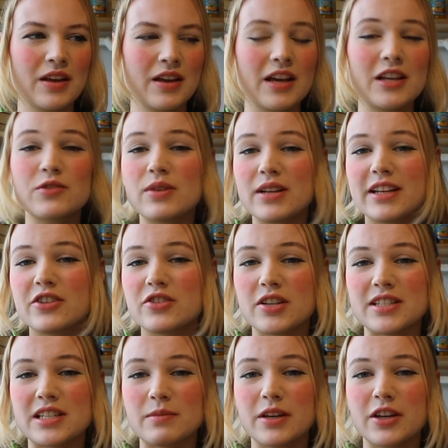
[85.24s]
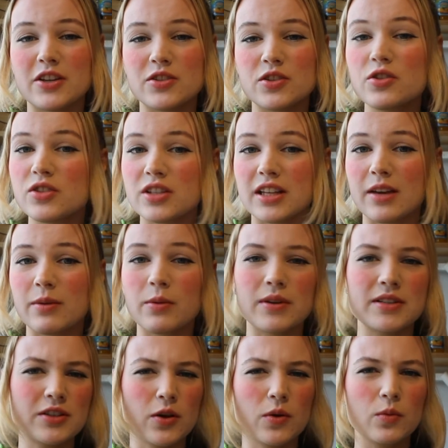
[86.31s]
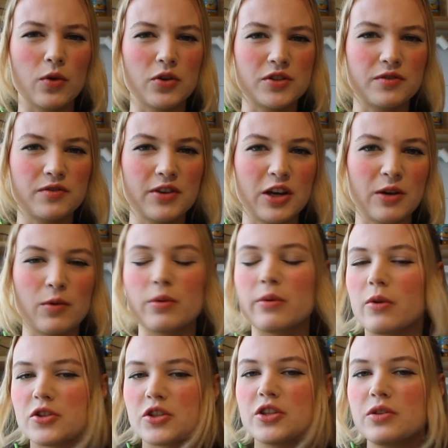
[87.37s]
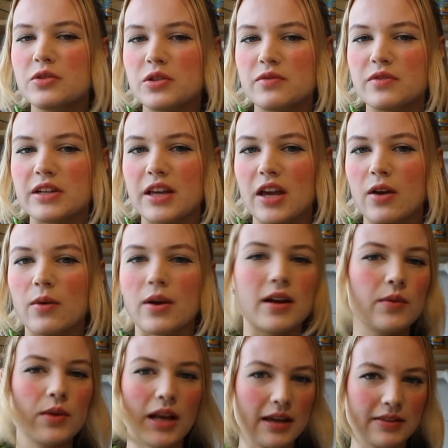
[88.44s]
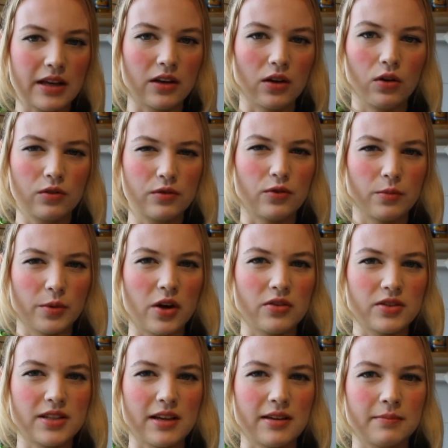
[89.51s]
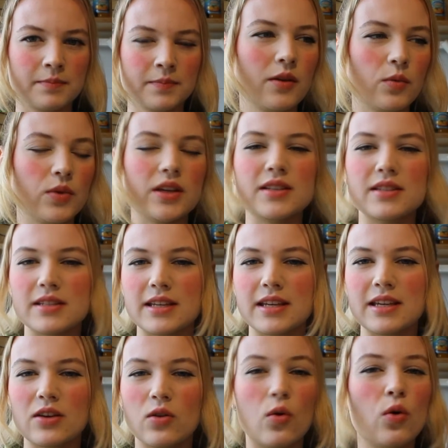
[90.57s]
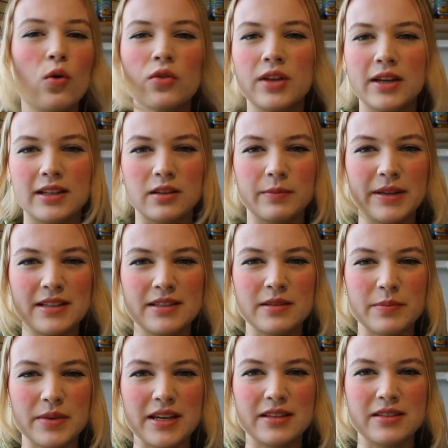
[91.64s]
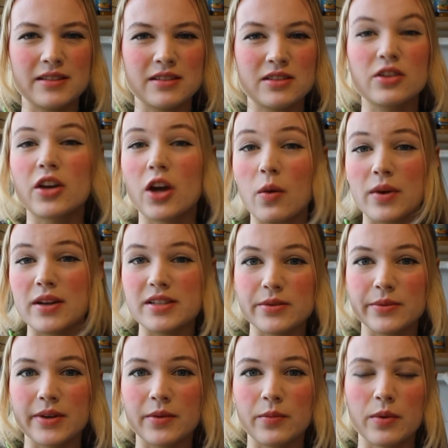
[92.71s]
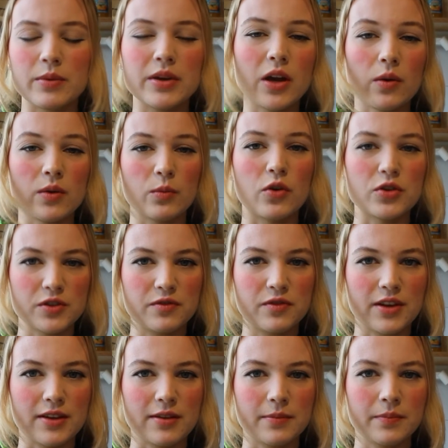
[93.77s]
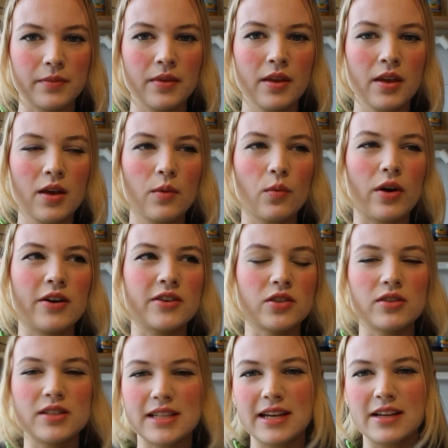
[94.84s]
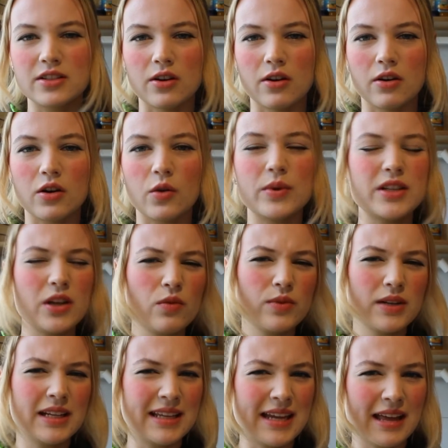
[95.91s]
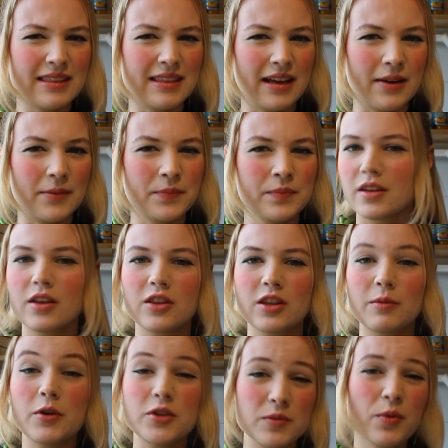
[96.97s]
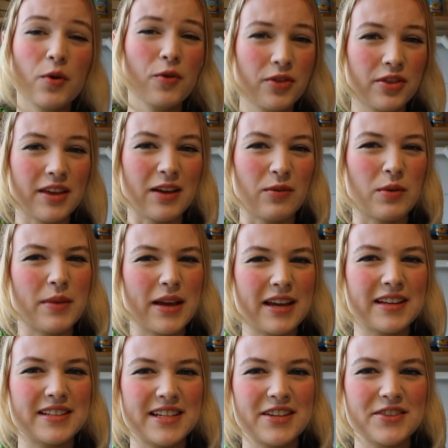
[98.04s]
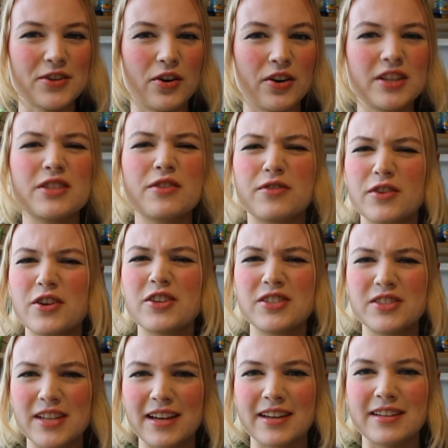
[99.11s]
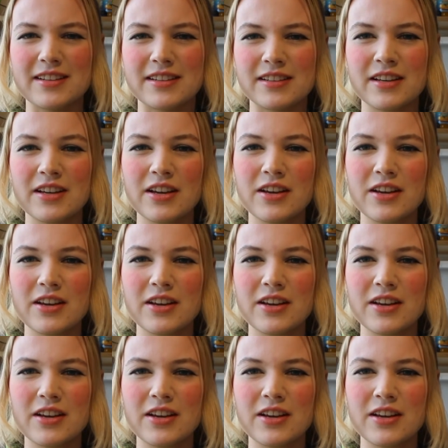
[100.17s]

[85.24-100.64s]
It's really interesting because usually we like to go and watch a film or we watch a YouTube video and we like that long form content. We can see all the little bits and pieces that go into it when we go and watch a film. Whereas on TikTok, we don't really get that. The most important thing when making a TikTok is the first second.